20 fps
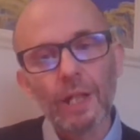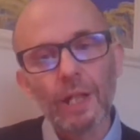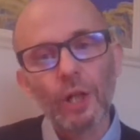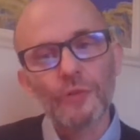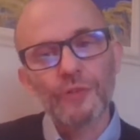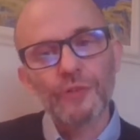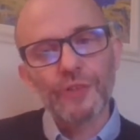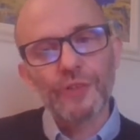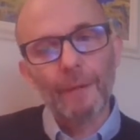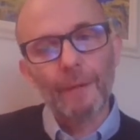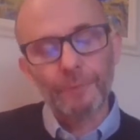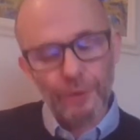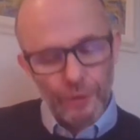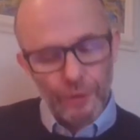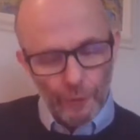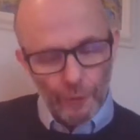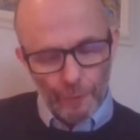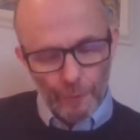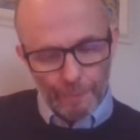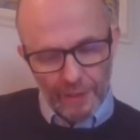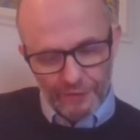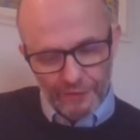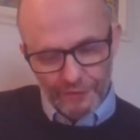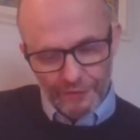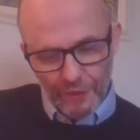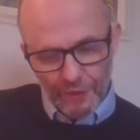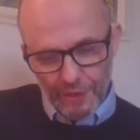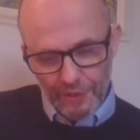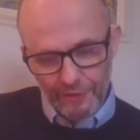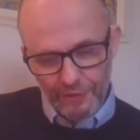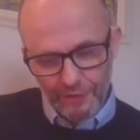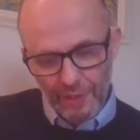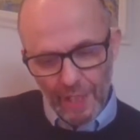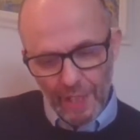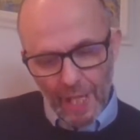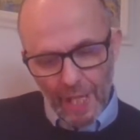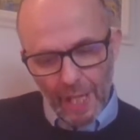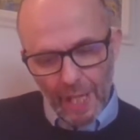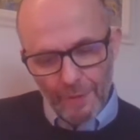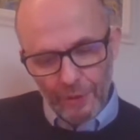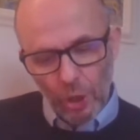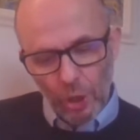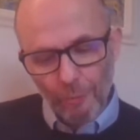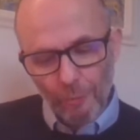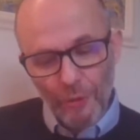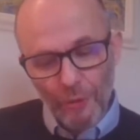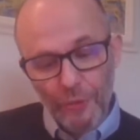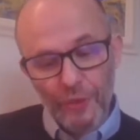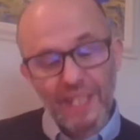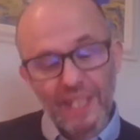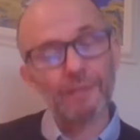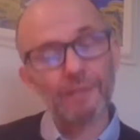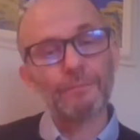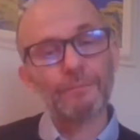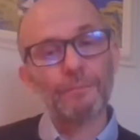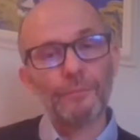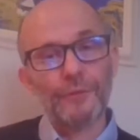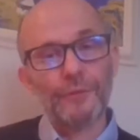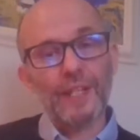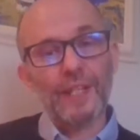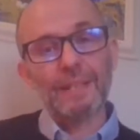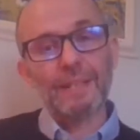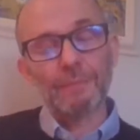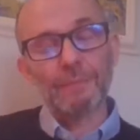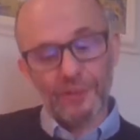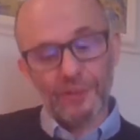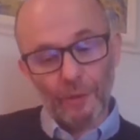concept, European studies. And the common theme is